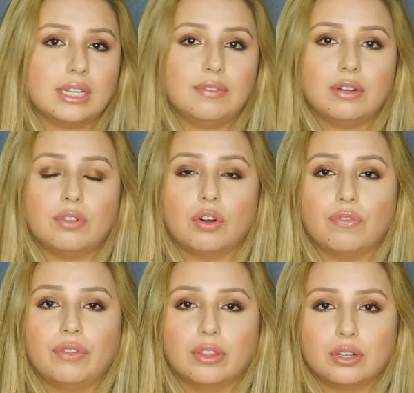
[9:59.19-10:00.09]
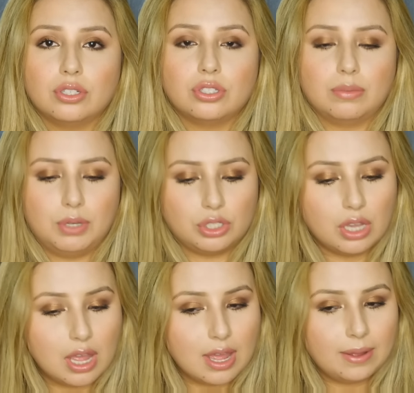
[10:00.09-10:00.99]
Even if you don't feel the urge to push,
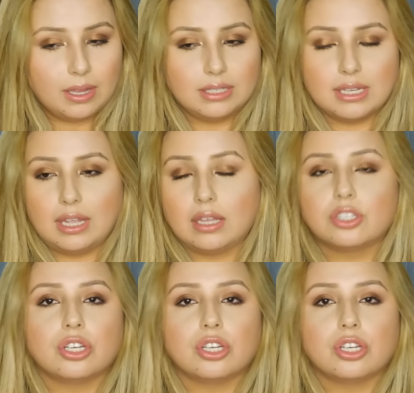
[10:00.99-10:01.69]
he's like,